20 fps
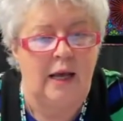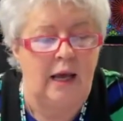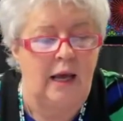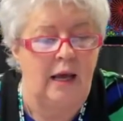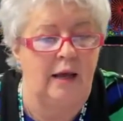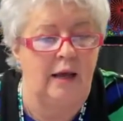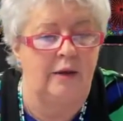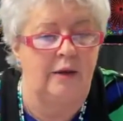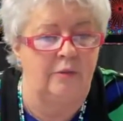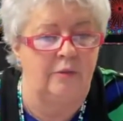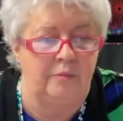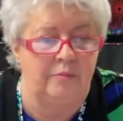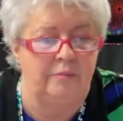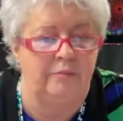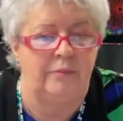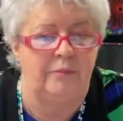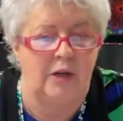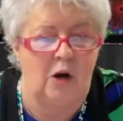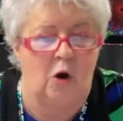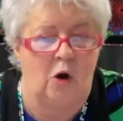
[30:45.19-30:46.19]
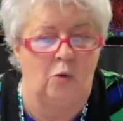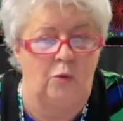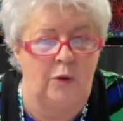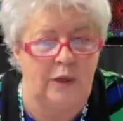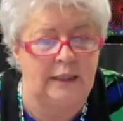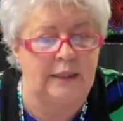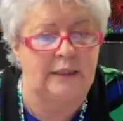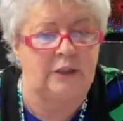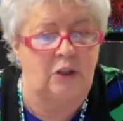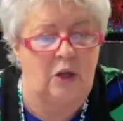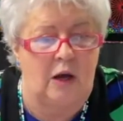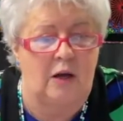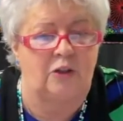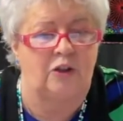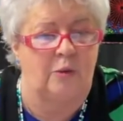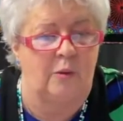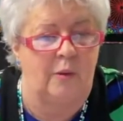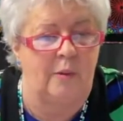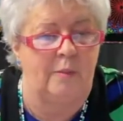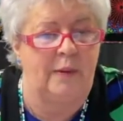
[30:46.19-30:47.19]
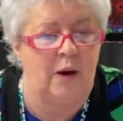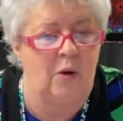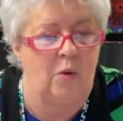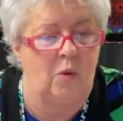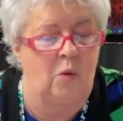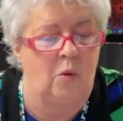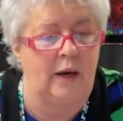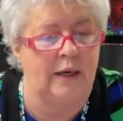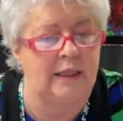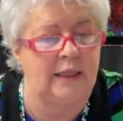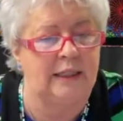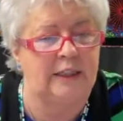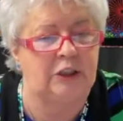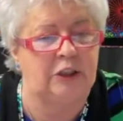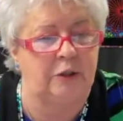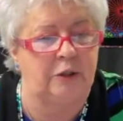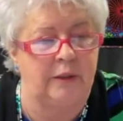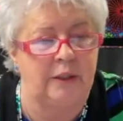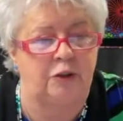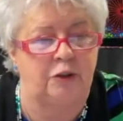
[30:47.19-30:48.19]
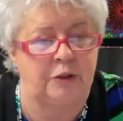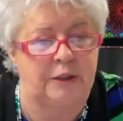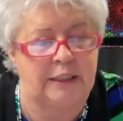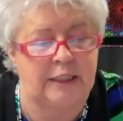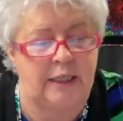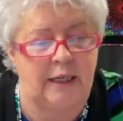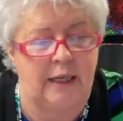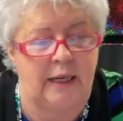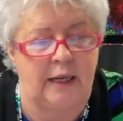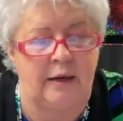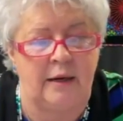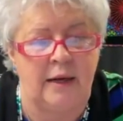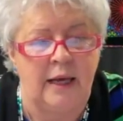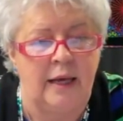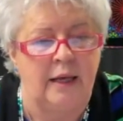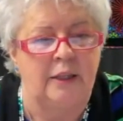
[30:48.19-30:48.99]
and you know really talk to them about what it is you're interested in,